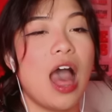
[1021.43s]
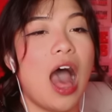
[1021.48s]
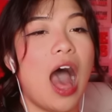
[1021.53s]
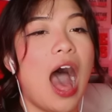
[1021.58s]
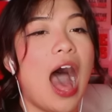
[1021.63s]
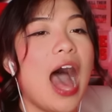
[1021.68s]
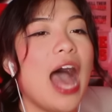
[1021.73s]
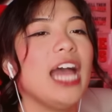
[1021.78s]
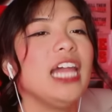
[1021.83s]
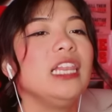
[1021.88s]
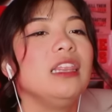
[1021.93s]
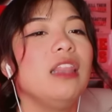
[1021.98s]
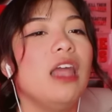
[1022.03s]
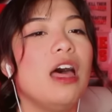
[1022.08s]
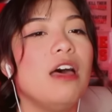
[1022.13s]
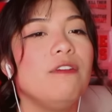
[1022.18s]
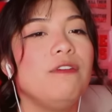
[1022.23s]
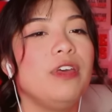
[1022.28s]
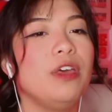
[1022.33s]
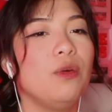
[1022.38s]
I
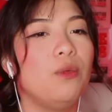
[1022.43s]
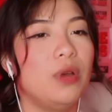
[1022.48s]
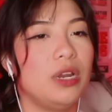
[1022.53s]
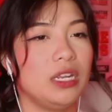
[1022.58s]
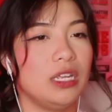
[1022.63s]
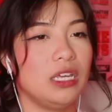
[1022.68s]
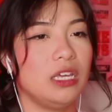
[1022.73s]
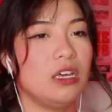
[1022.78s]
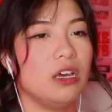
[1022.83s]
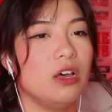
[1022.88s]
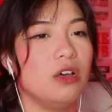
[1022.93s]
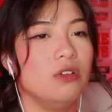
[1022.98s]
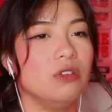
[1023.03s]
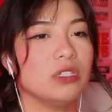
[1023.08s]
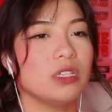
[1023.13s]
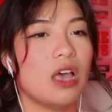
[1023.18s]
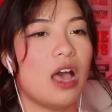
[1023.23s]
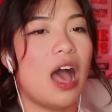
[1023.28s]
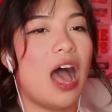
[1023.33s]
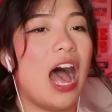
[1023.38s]
love it when he goes,
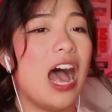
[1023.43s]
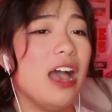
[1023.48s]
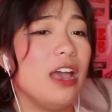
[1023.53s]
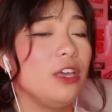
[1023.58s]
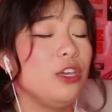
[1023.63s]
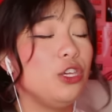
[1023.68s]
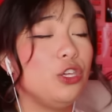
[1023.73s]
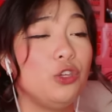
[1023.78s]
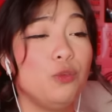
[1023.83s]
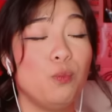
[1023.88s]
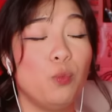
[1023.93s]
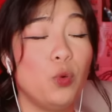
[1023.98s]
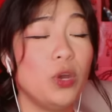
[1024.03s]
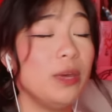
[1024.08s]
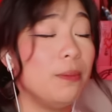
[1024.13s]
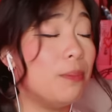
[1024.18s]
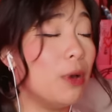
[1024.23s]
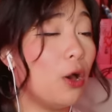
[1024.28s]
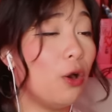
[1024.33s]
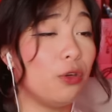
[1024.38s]
we
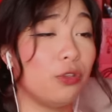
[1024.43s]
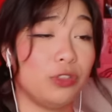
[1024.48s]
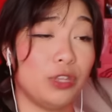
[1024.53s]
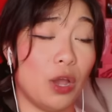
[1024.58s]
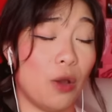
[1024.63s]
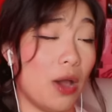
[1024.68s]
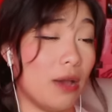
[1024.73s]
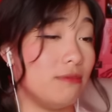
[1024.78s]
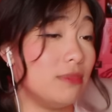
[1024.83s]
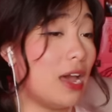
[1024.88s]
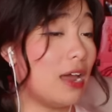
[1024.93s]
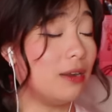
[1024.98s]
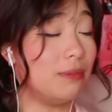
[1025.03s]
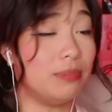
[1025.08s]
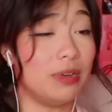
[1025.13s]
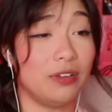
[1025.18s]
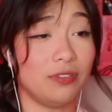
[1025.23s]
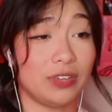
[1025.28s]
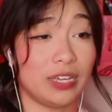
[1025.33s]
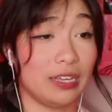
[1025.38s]
both know I'm not
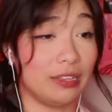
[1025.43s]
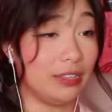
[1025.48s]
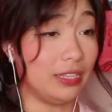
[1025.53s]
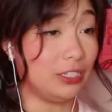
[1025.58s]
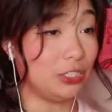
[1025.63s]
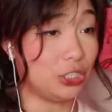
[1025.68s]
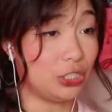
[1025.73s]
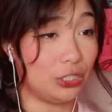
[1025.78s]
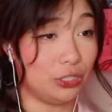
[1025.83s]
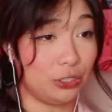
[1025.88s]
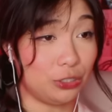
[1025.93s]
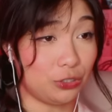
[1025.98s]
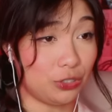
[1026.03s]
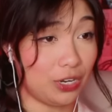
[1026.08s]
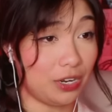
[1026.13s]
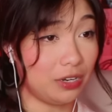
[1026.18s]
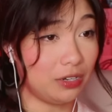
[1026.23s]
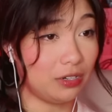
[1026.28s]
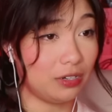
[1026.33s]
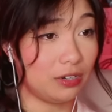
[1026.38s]
above killing
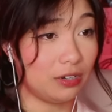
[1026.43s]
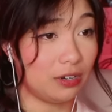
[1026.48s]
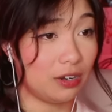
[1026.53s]
children.